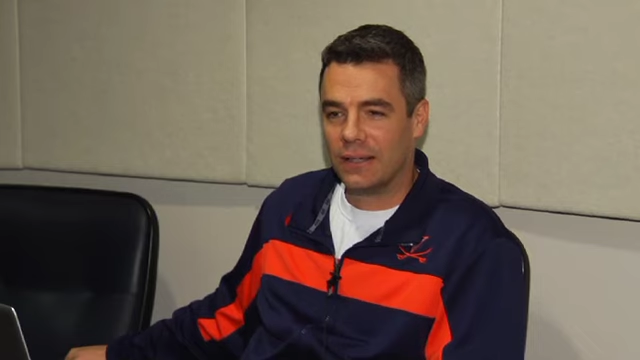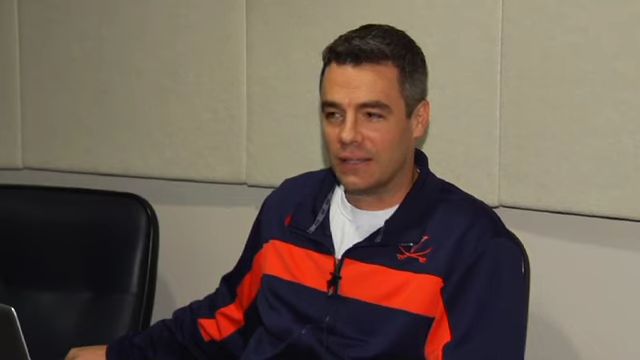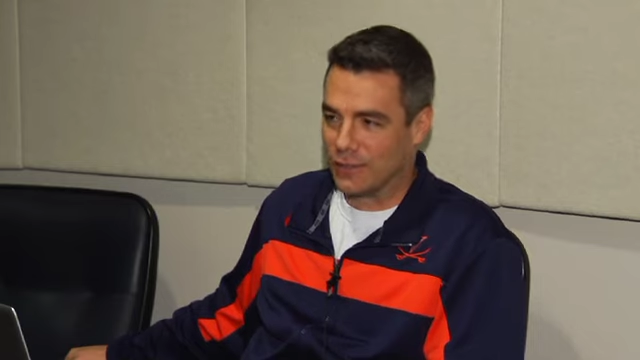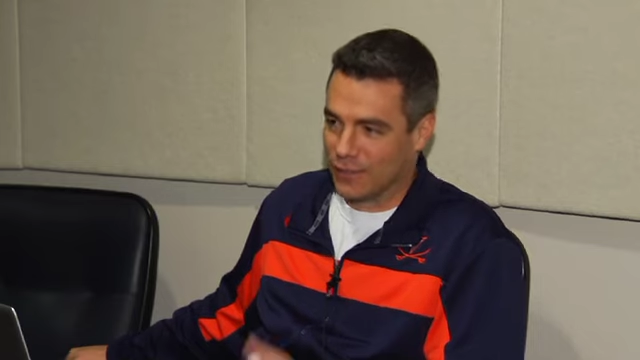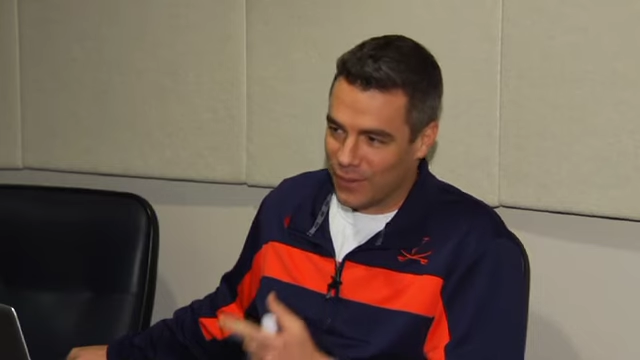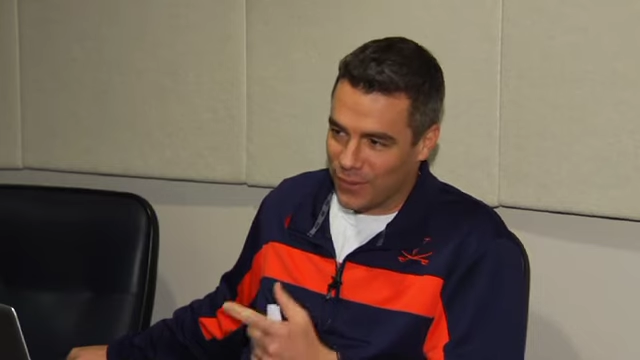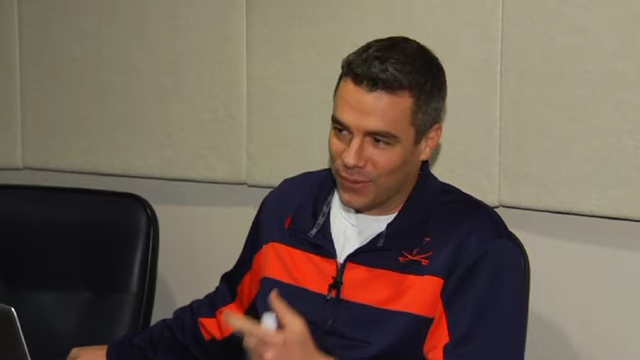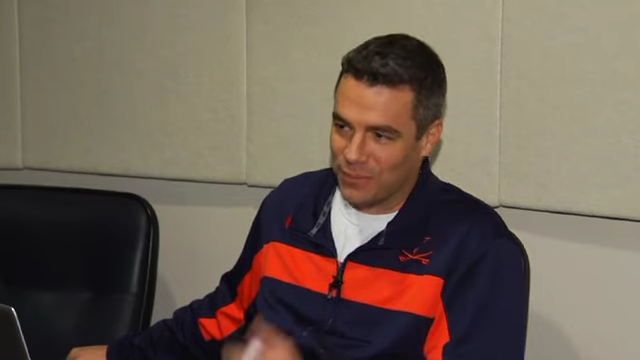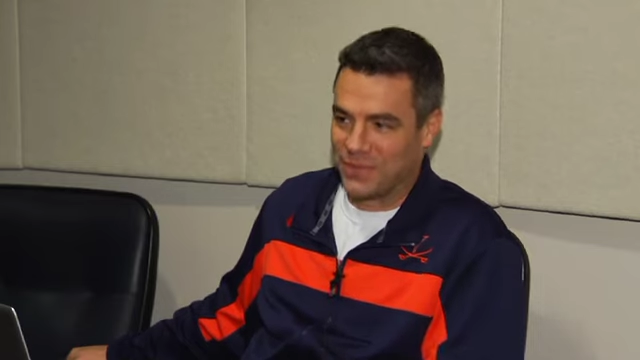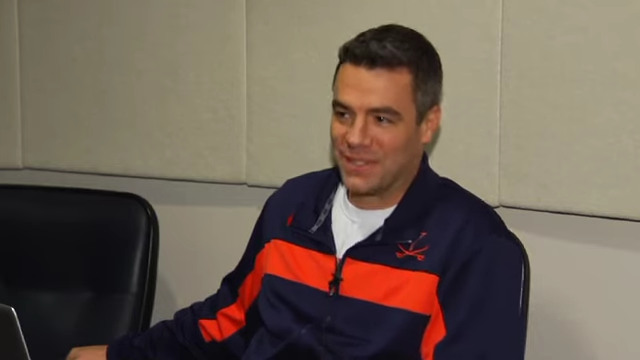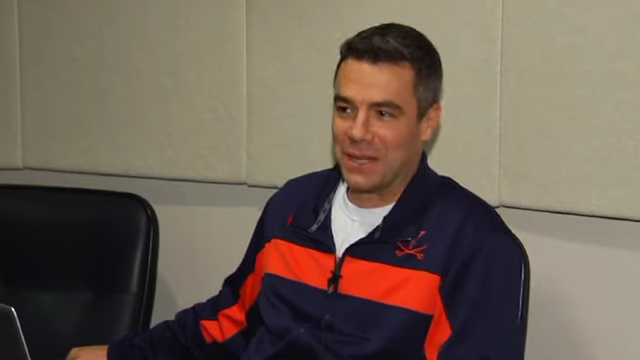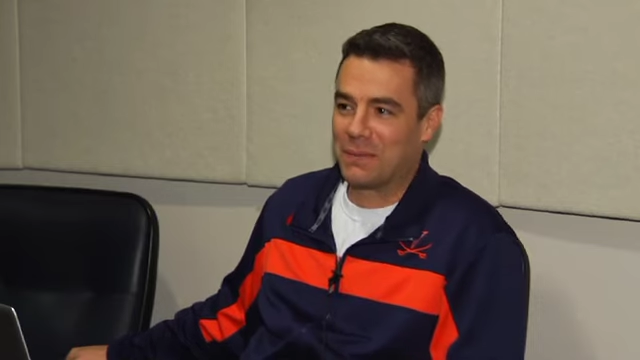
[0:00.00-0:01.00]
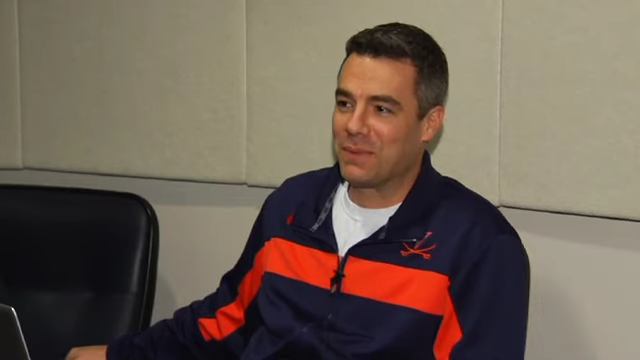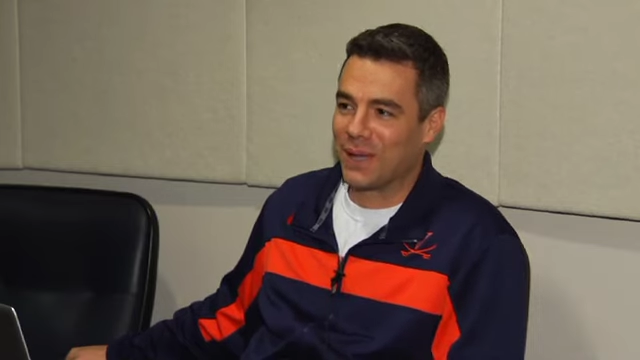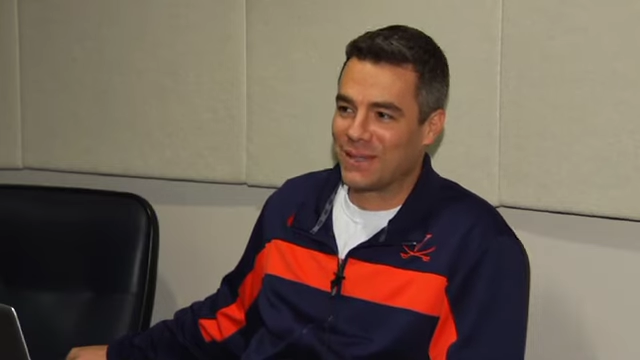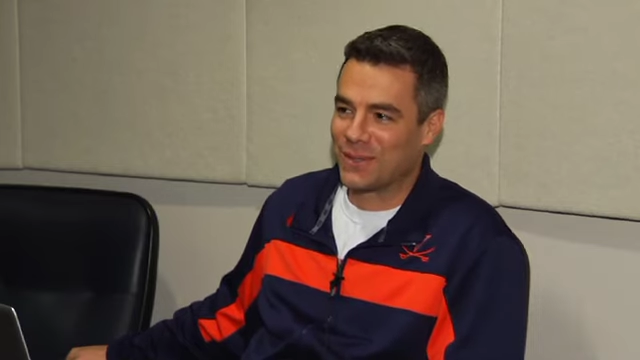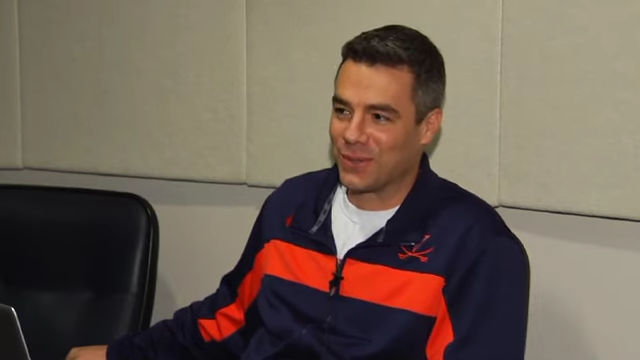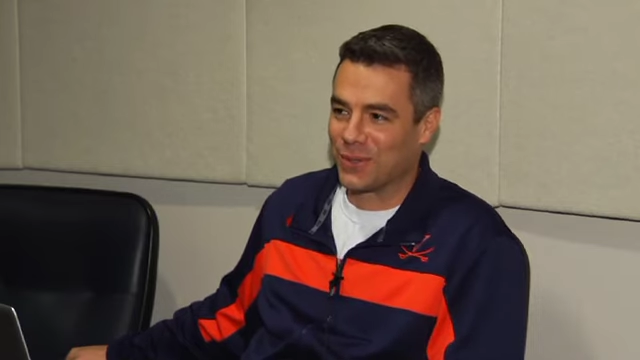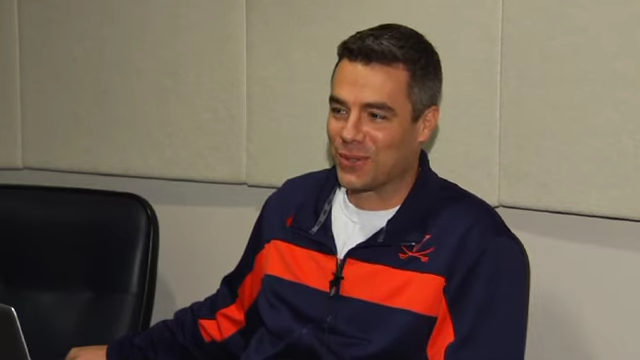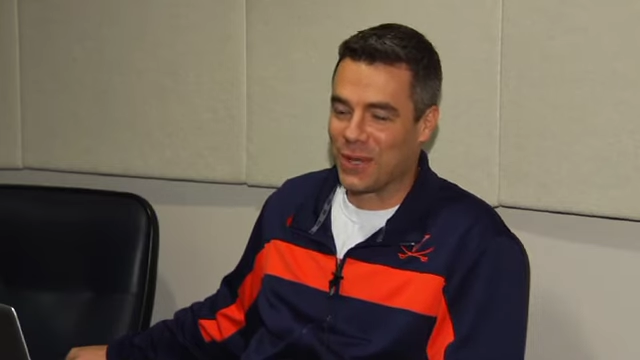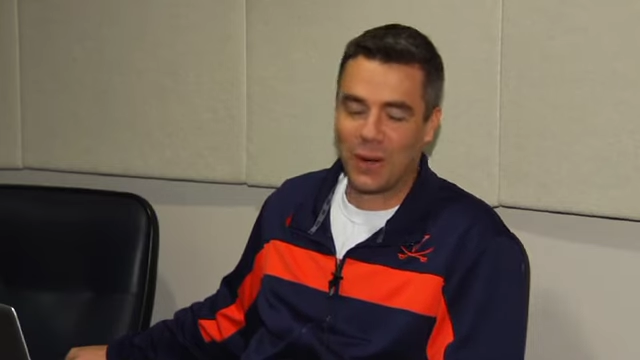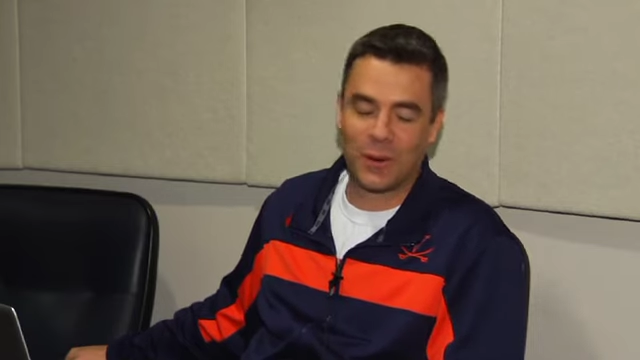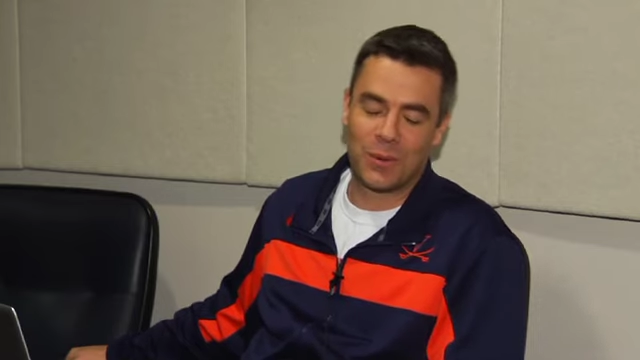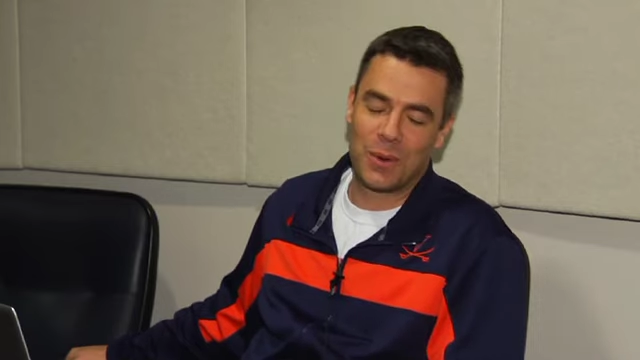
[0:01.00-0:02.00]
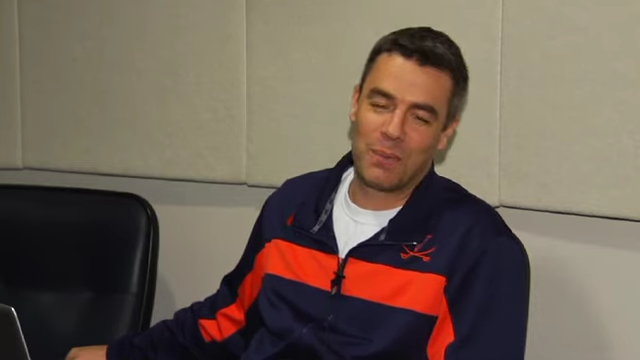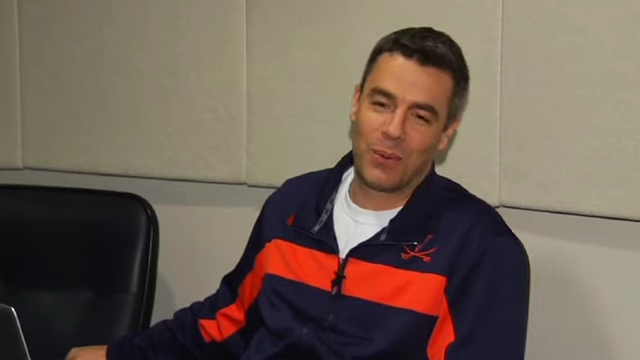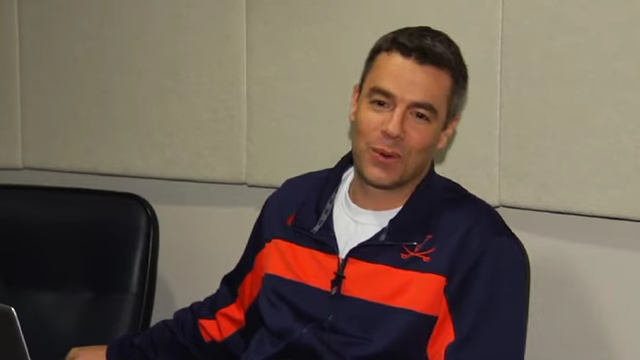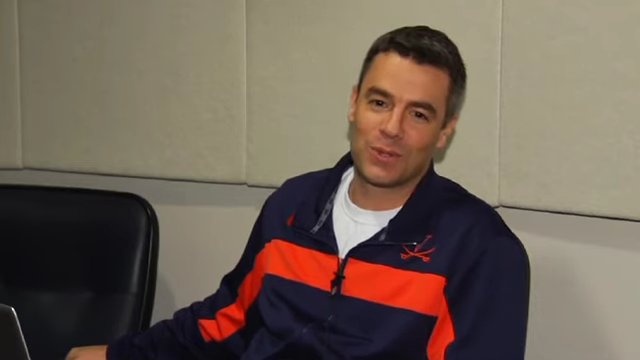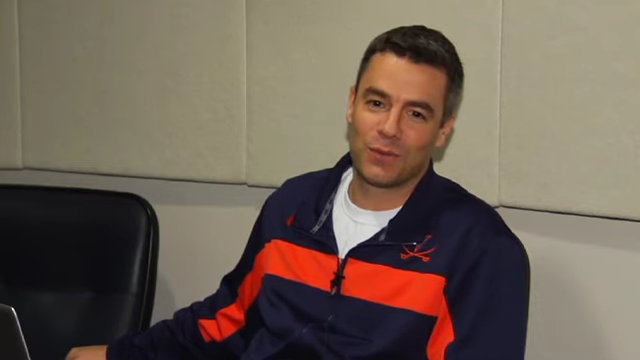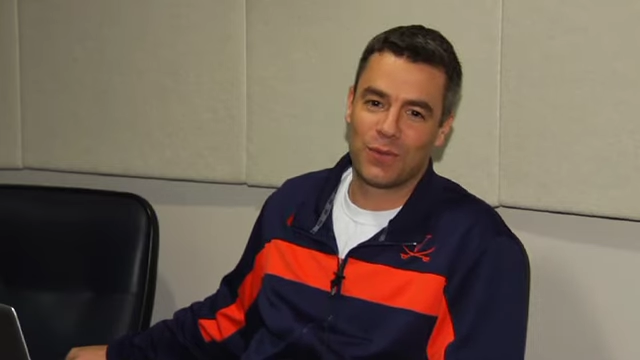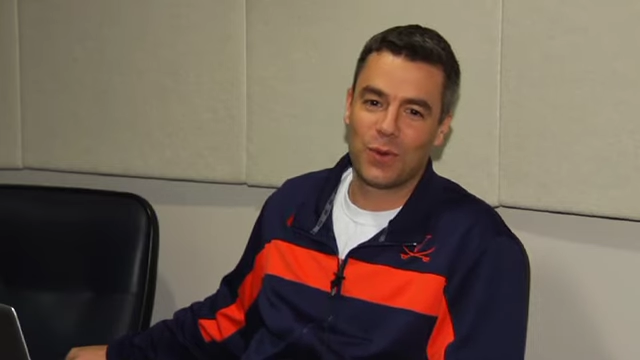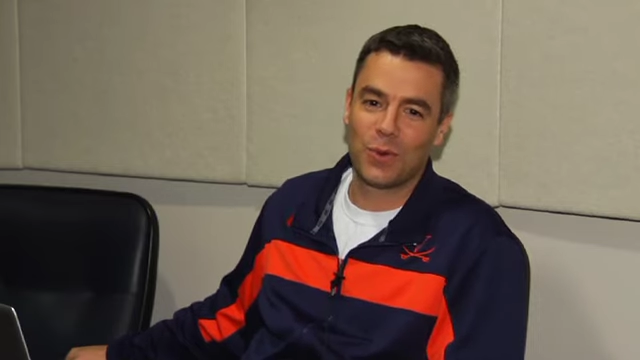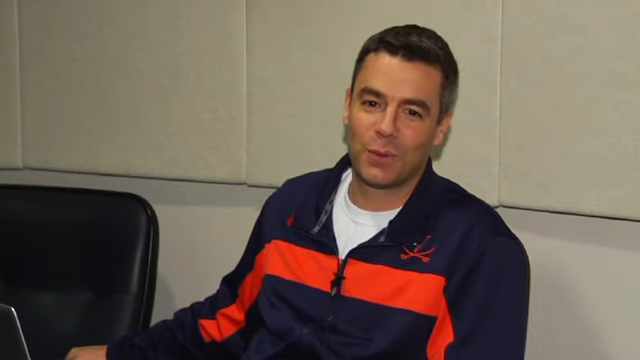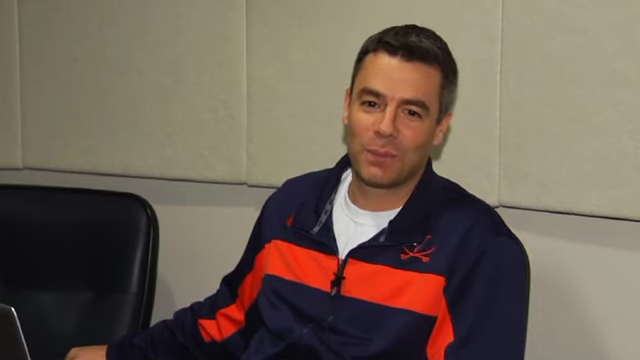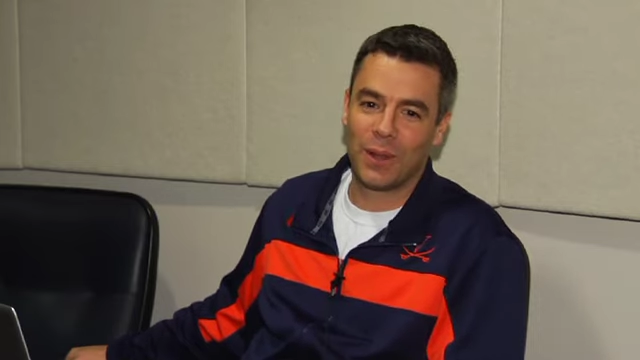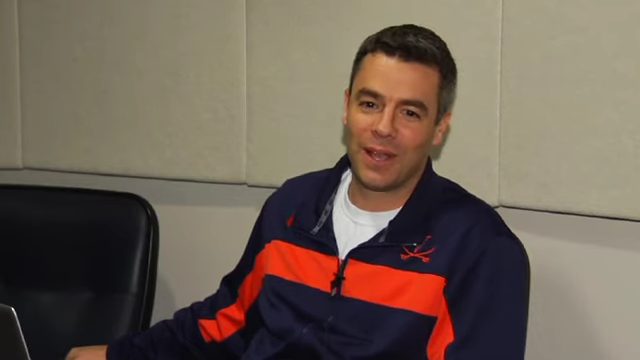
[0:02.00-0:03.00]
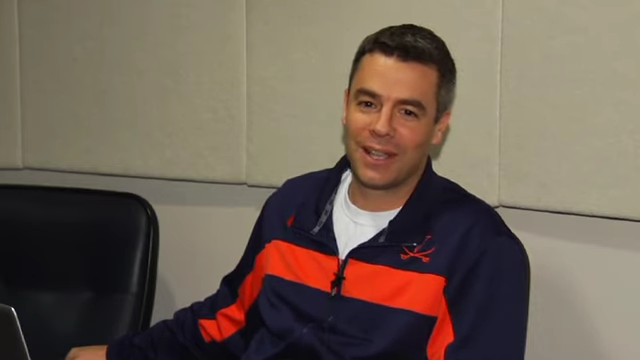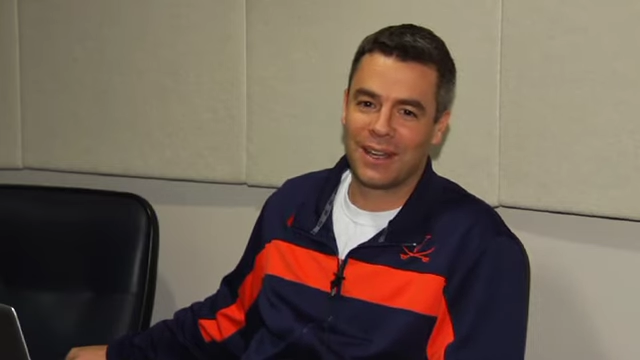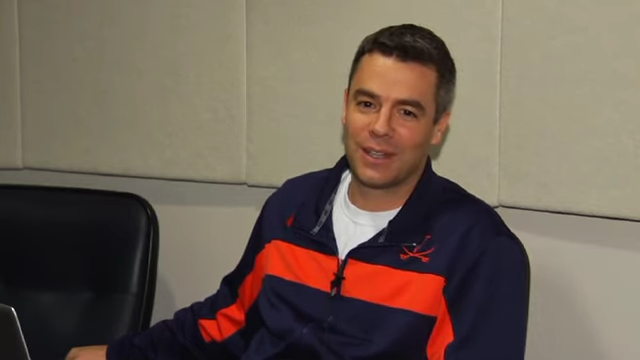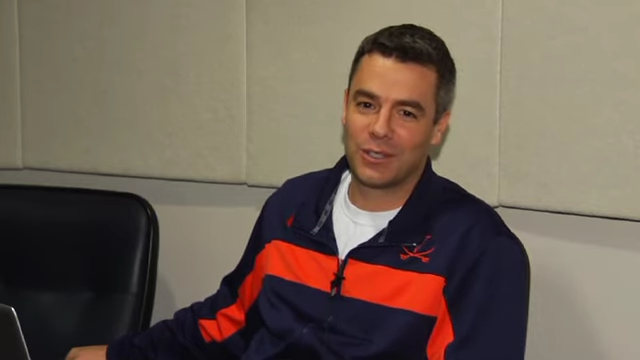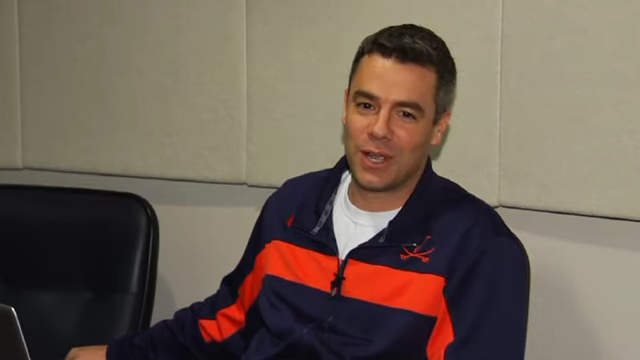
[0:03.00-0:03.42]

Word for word: these little tidbits or scouting reports of who we're playing and a